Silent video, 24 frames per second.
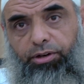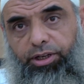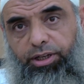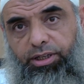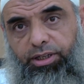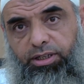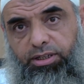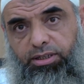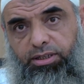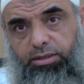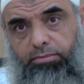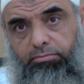he
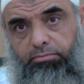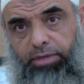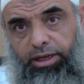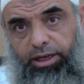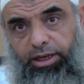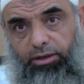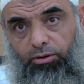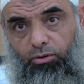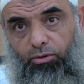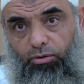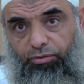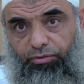is
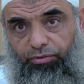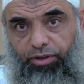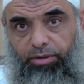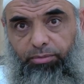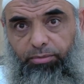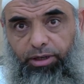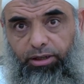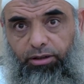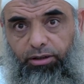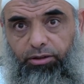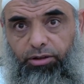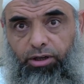male or
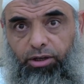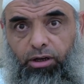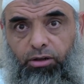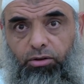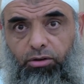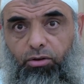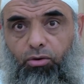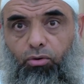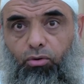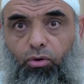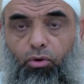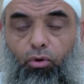female,
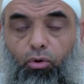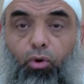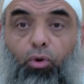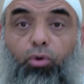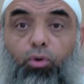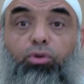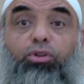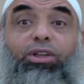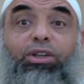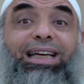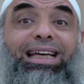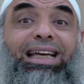young or
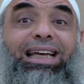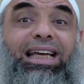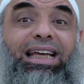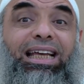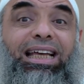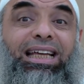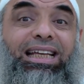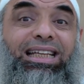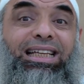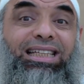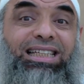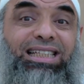old,
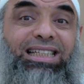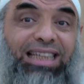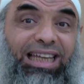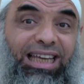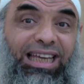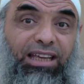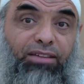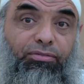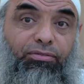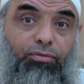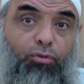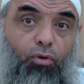
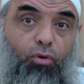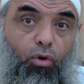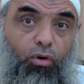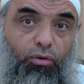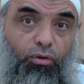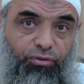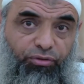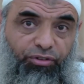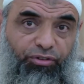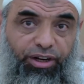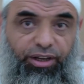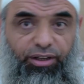slave or
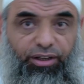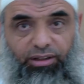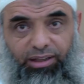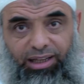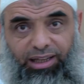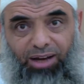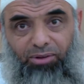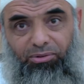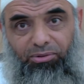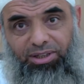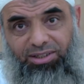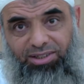free.
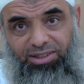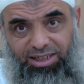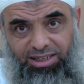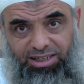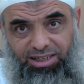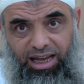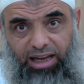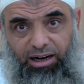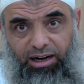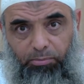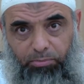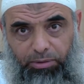Now, this is
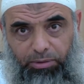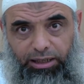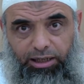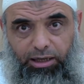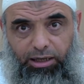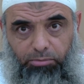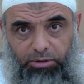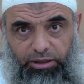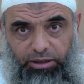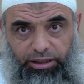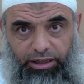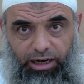not
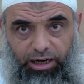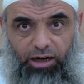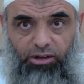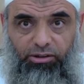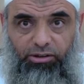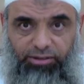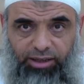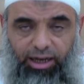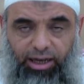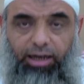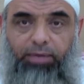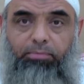applicable in our
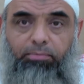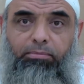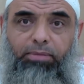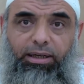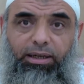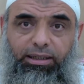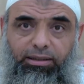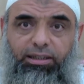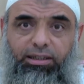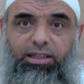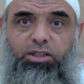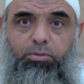time,
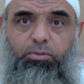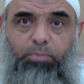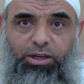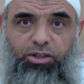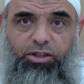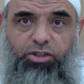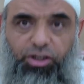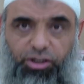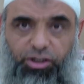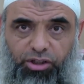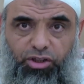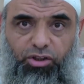but it's
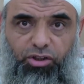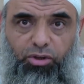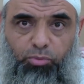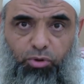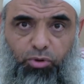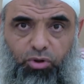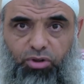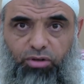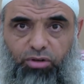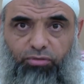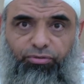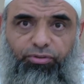mentioned in the
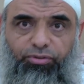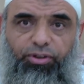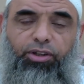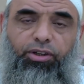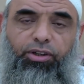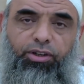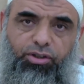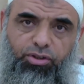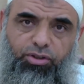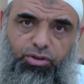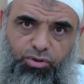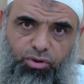books of
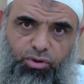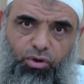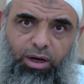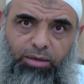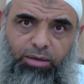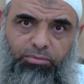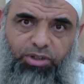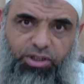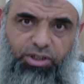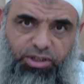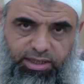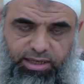fiqh, so
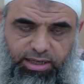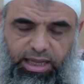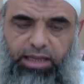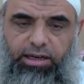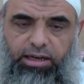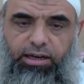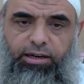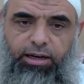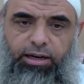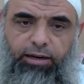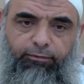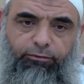I'm just
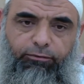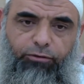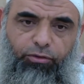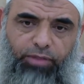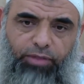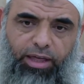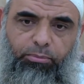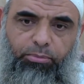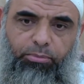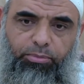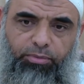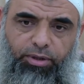stating it for
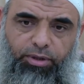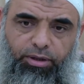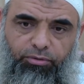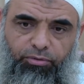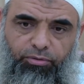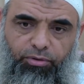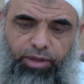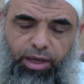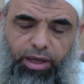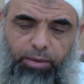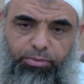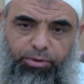
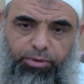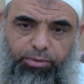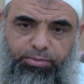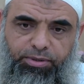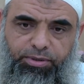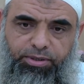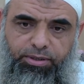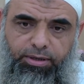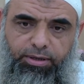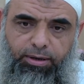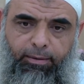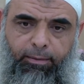that
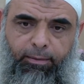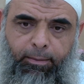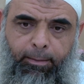purpose.